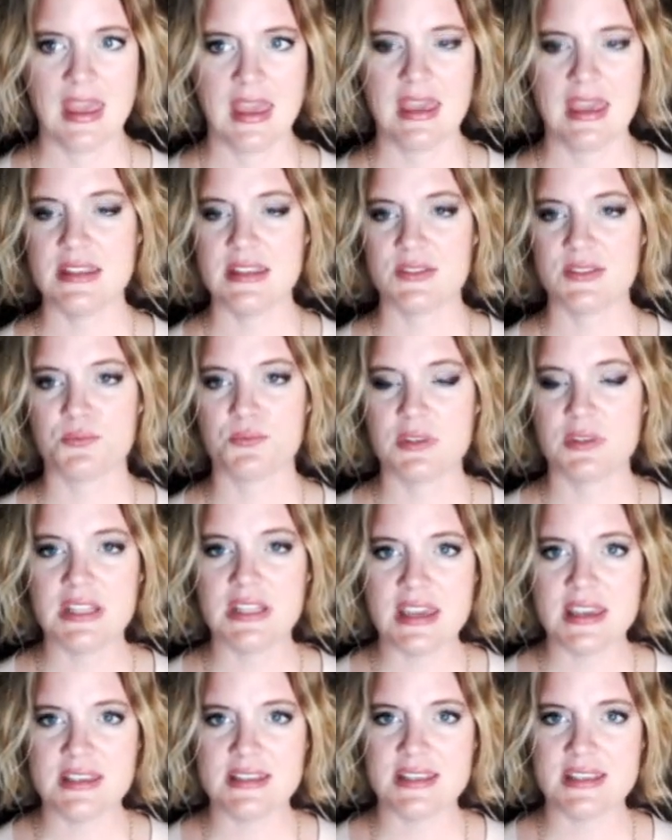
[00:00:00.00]
It's really
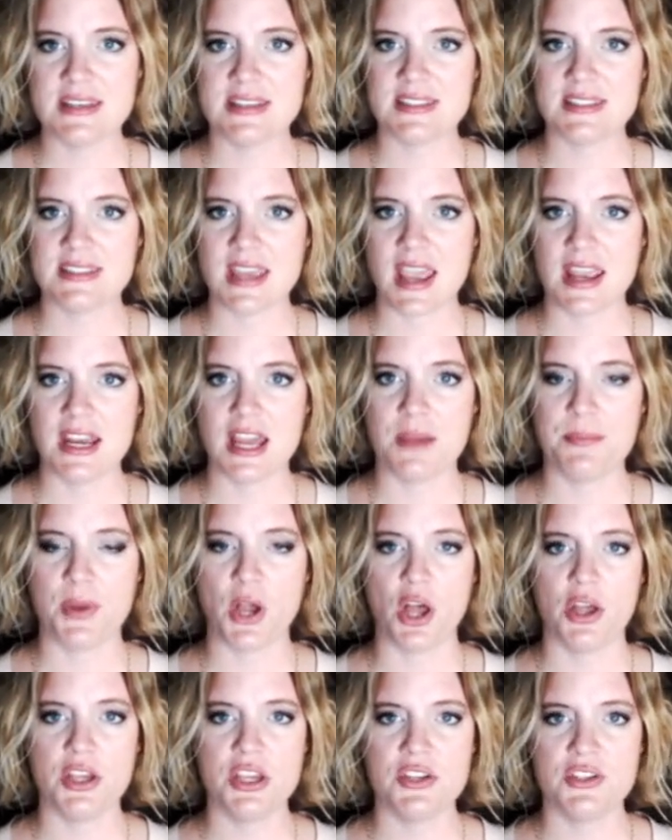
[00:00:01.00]
easy to sign up.
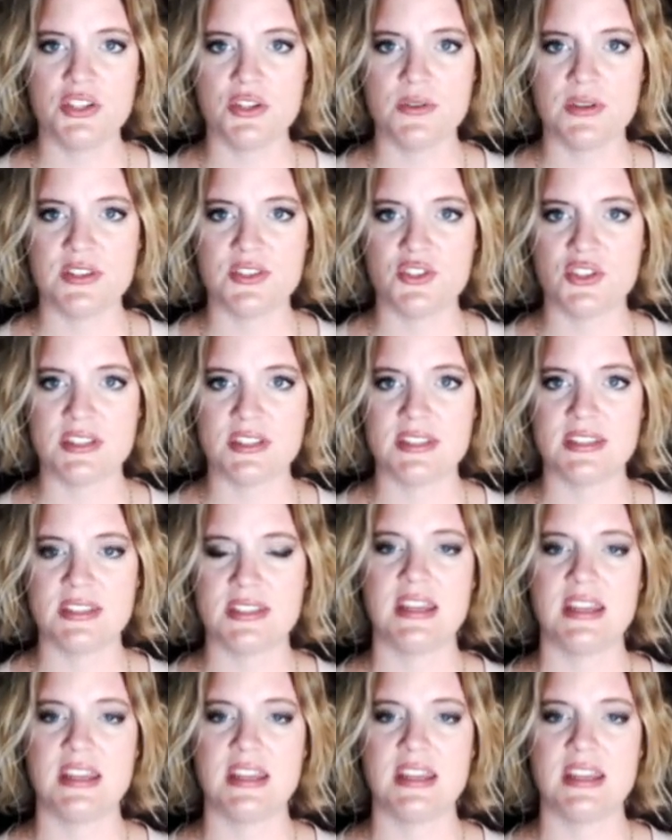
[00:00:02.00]
All you do is just